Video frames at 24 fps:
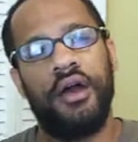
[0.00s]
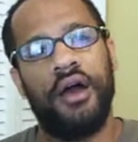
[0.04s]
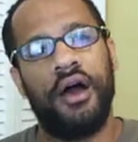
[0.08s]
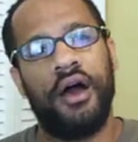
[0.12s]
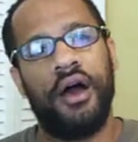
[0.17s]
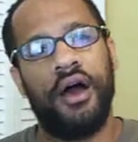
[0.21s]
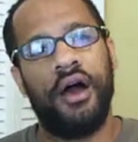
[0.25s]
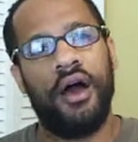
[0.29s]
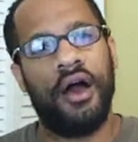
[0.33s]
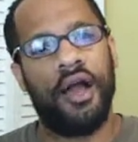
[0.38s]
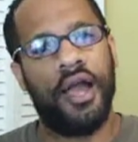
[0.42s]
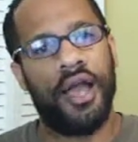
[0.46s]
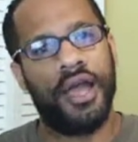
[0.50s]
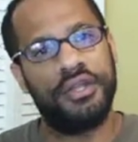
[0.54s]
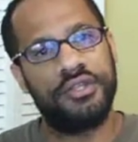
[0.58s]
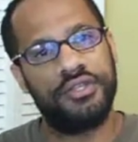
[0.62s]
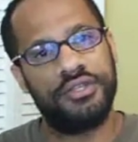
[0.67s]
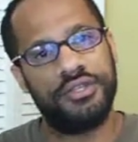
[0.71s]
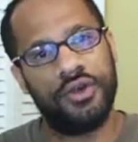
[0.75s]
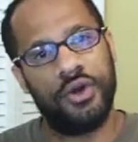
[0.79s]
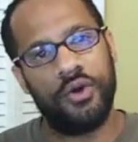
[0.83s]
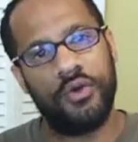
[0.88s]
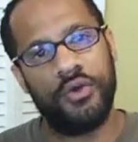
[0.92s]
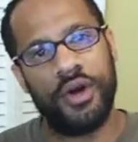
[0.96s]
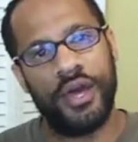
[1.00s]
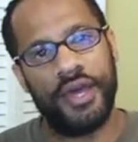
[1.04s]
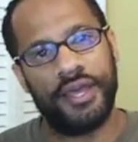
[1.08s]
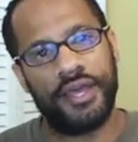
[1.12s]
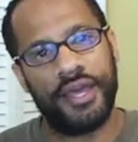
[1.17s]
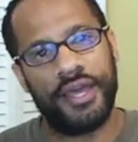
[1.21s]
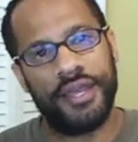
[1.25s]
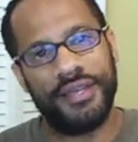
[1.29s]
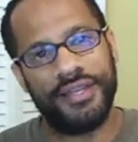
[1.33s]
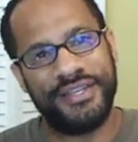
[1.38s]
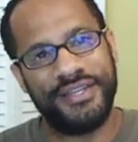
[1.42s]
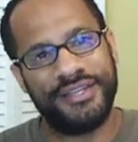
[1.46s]
And so,
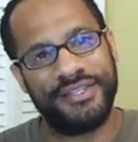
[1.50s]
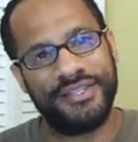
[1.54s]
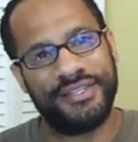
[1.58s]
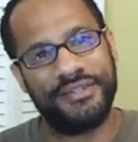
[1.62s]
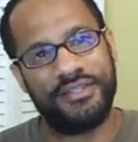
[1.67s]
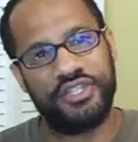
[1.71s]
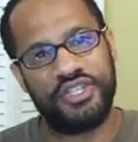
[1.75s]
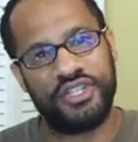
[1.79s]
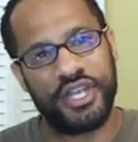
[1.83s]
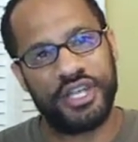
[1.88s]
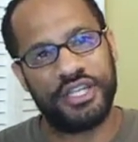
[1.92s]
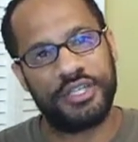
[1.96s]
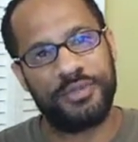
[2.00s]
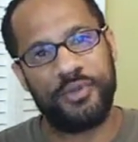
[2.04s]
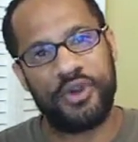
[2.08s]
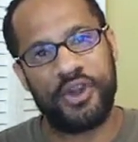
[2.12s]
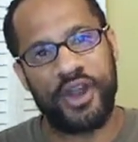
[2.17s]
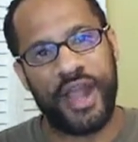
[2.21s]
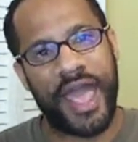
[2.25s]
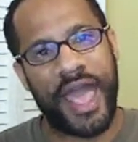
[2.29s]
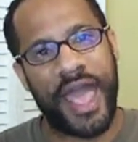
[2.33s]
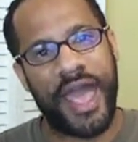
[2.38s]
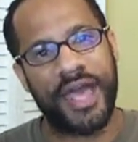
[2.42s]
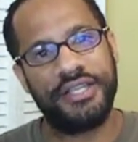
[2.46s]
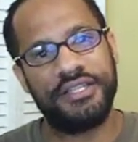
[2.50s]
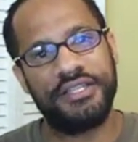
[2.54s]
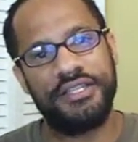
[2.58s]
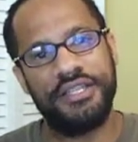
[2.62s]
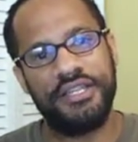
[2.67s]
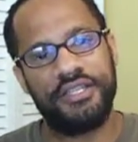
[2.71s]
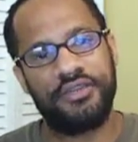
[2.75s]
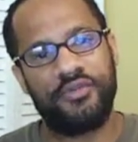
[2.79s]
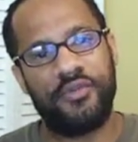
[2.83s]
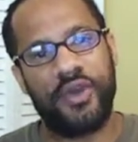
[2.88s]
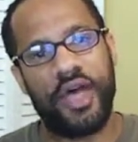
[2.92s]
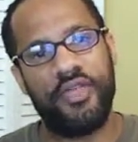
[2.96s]
again, Shakespeare has
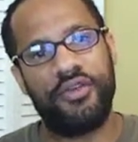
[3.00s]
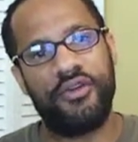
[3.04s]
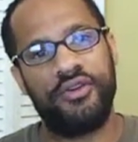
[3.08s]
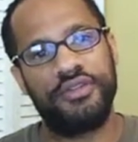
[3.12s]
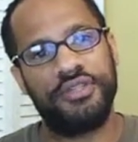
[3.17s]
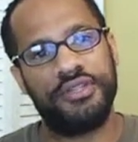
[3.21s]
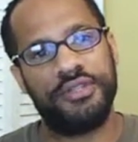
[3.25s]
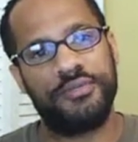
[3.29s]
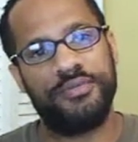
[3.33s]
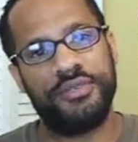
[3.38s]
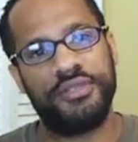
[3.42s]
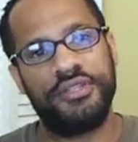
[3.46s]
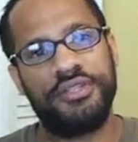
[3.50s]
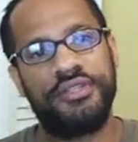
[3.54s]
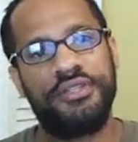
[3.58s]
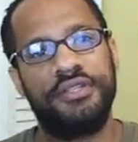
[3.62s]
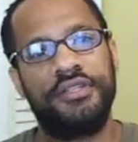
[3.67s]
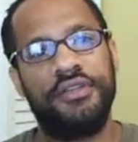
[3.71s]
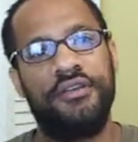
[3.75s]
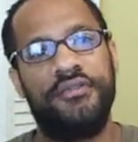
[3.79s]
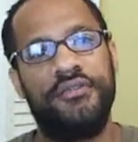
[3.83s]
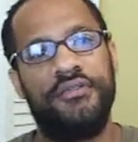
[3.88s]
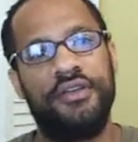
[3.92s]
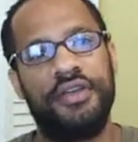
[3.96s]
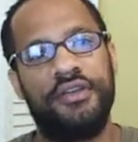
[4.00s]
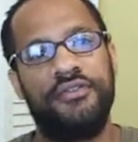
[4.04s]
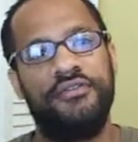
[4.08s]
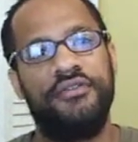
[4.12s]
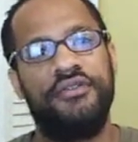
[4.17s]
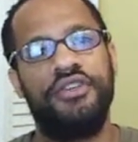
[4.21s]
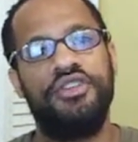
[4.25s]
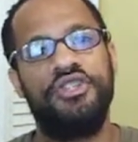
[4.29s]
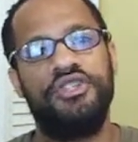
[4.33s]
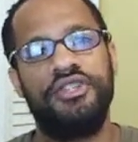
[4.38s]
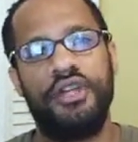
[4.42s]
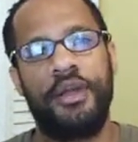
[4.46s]
this rather specific
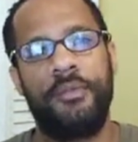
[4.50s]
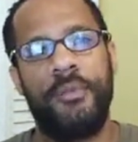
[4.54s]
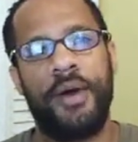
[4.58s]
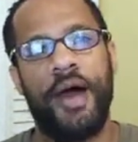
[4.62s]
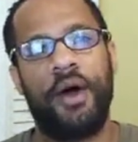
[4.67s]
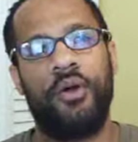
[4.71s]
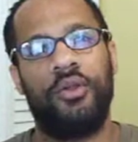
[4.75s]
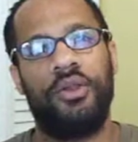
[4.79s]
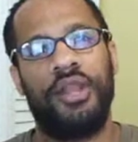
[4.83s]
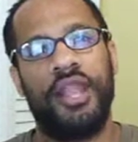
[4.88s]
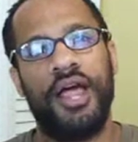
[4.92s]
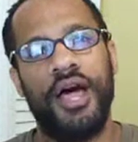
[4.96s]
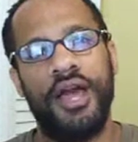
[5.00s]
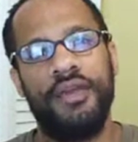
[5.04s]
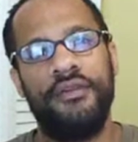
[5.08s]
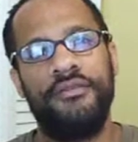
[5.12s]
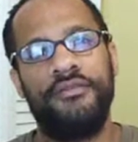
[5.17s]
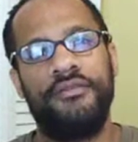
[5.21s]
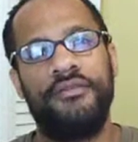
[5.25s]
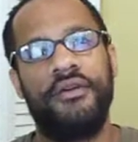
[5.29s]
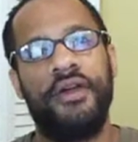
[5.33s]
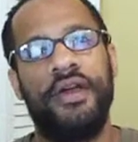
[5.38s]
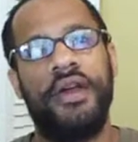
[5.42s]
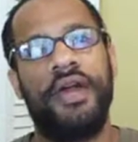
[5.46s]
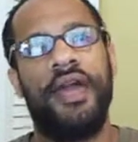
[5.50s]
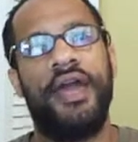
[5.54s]
vision about life,